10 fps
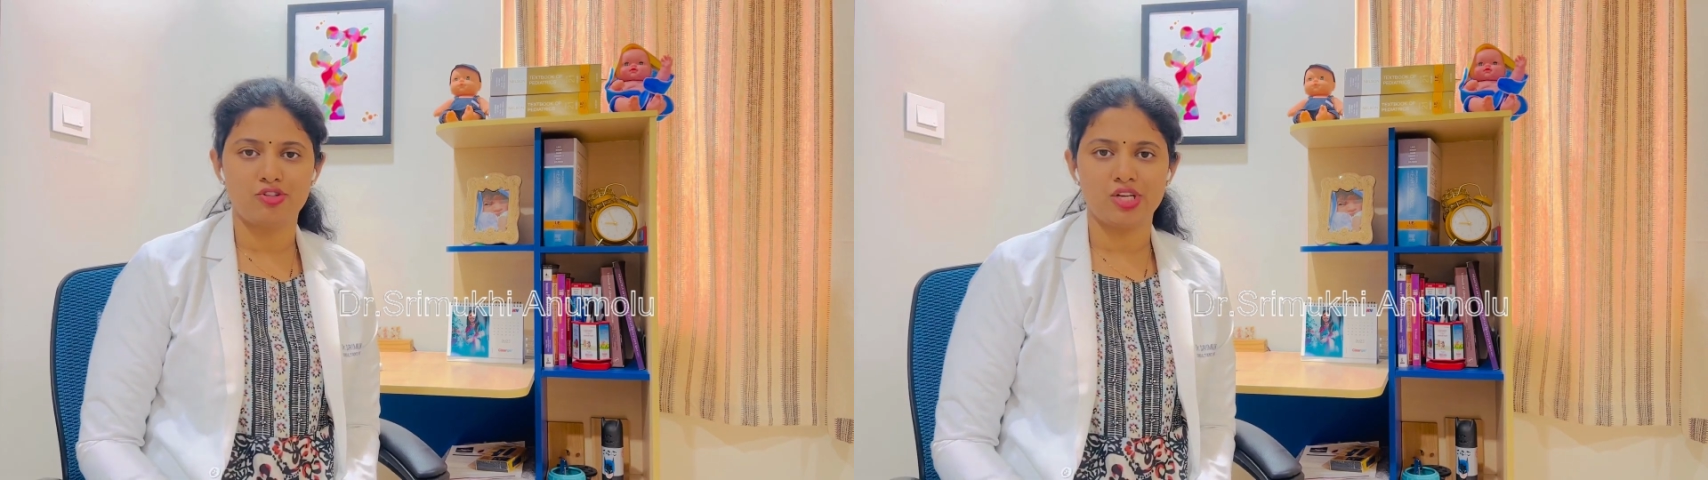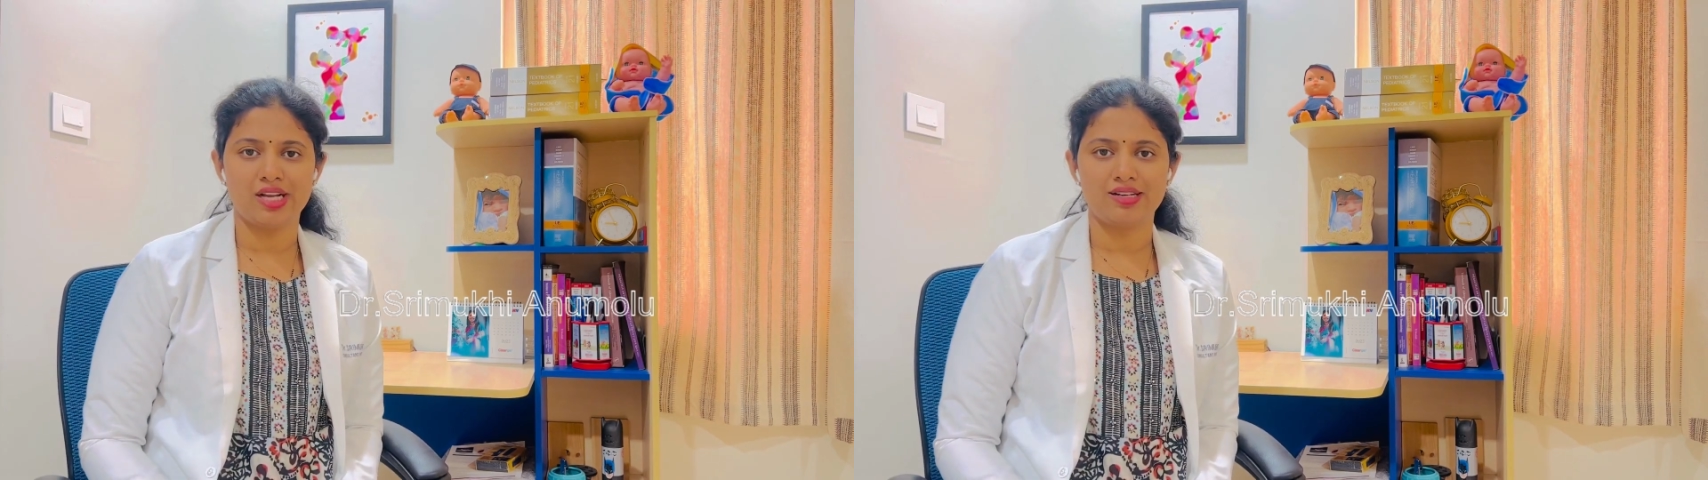
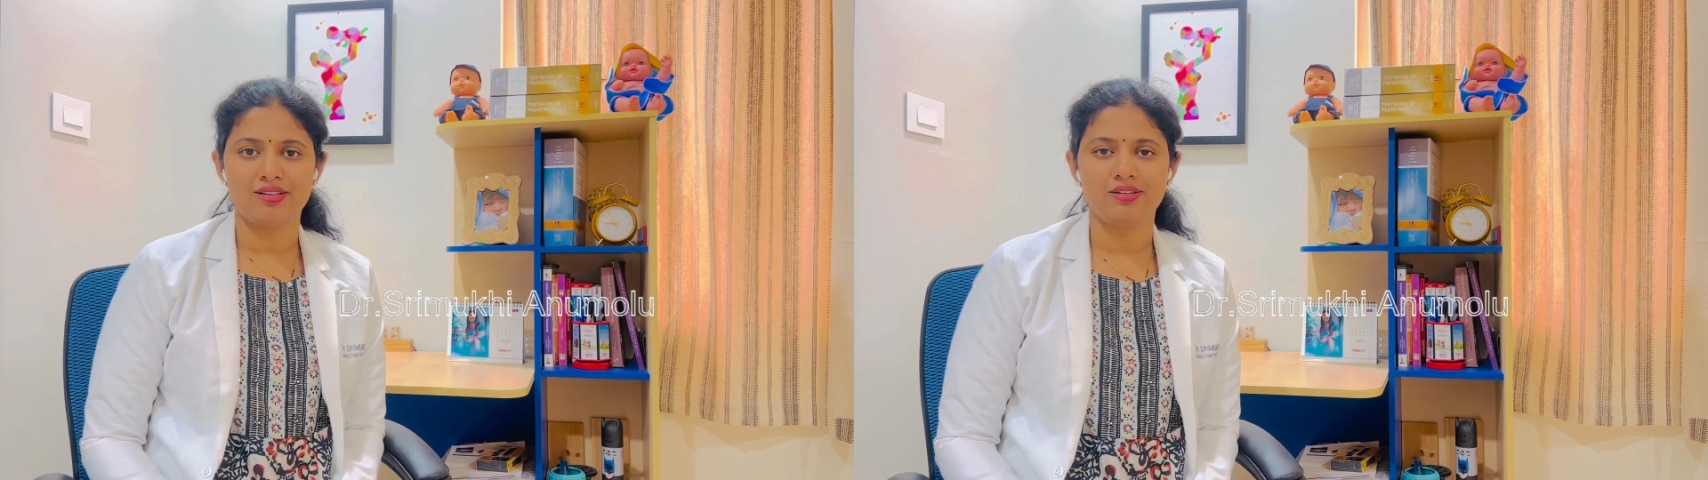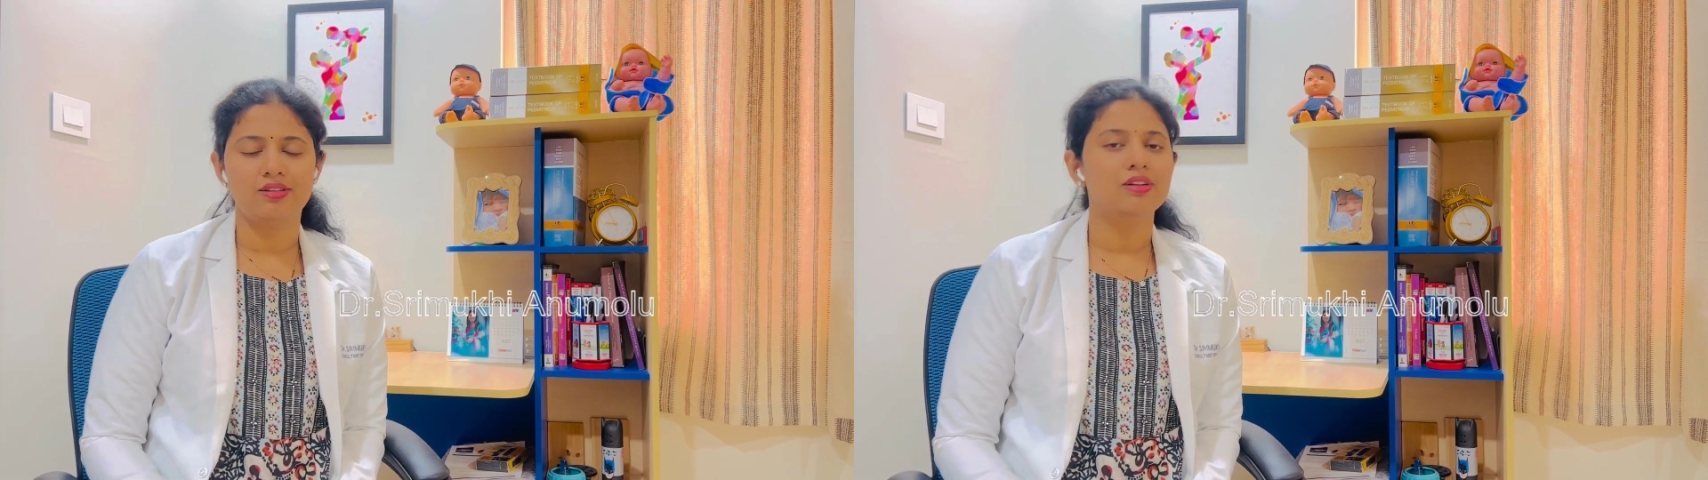child.
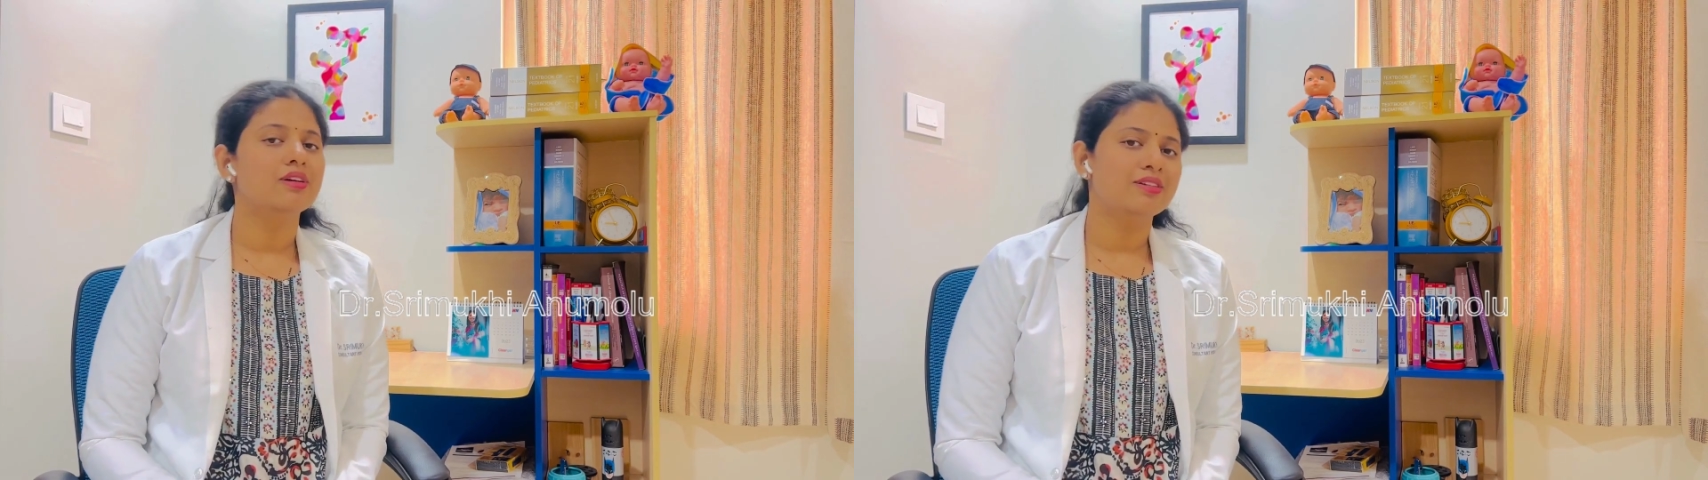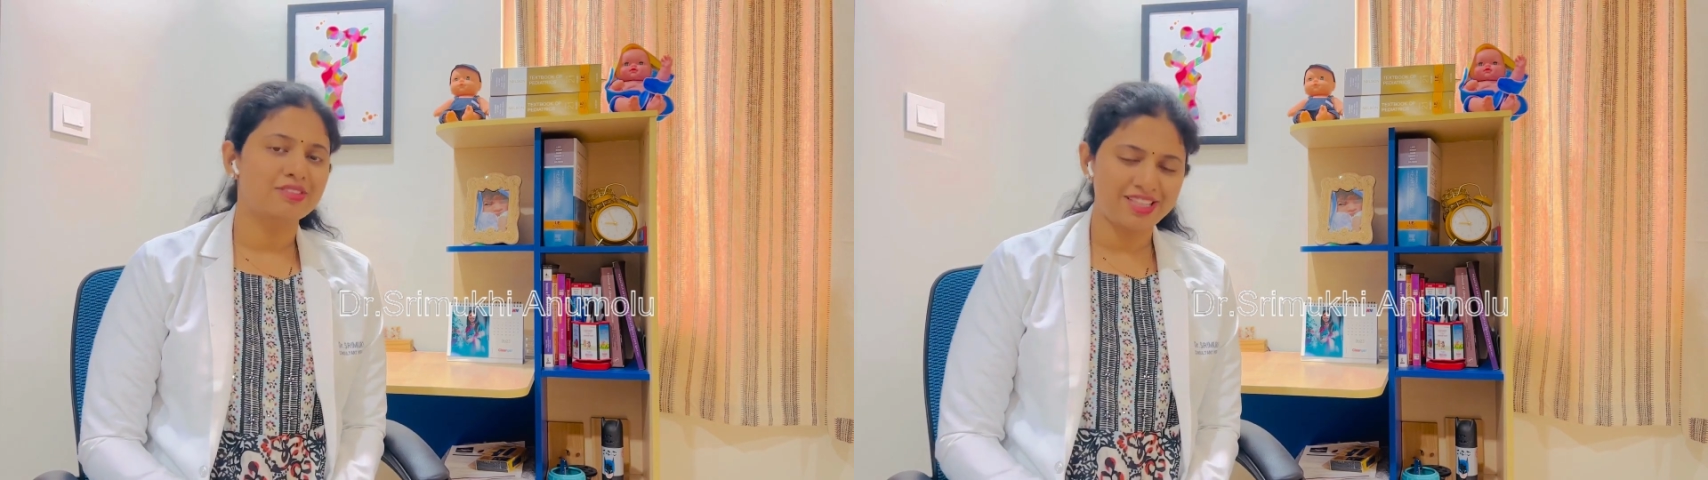
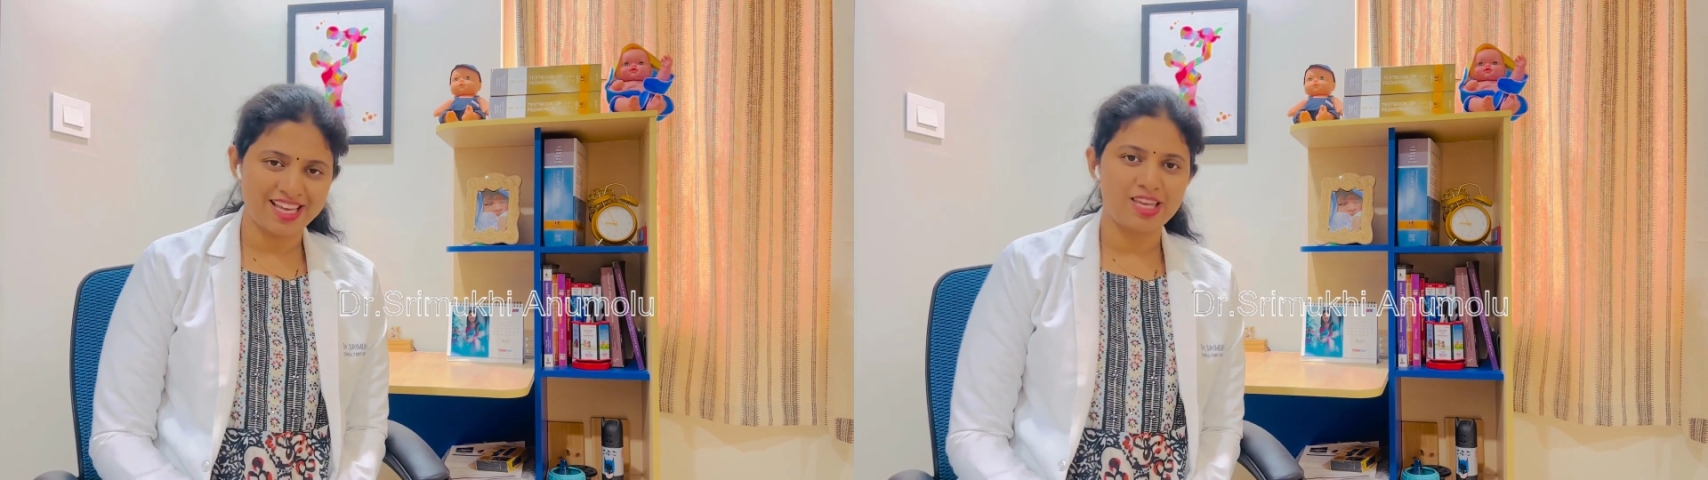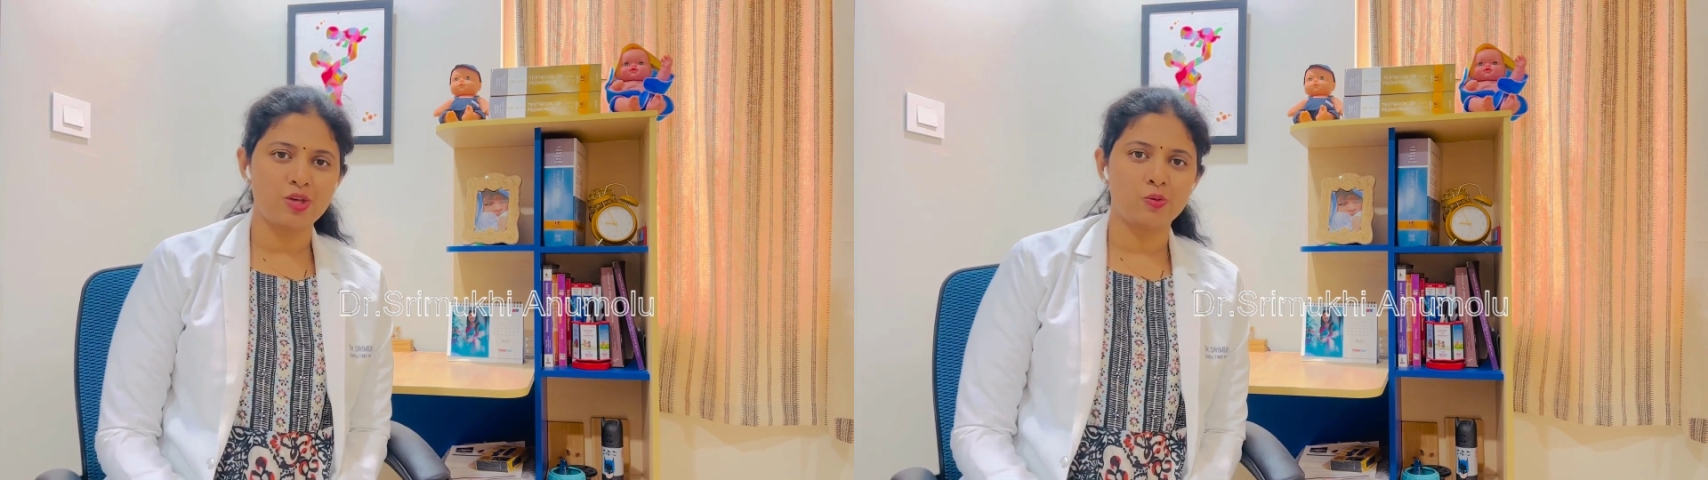
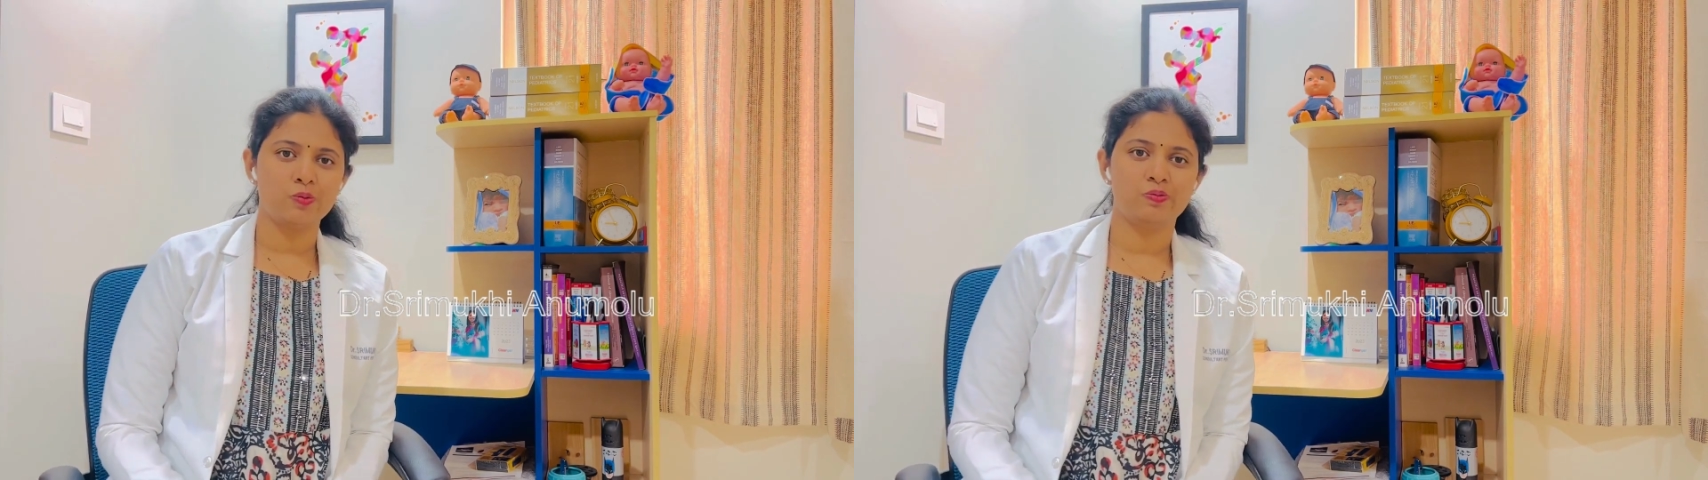Thank you.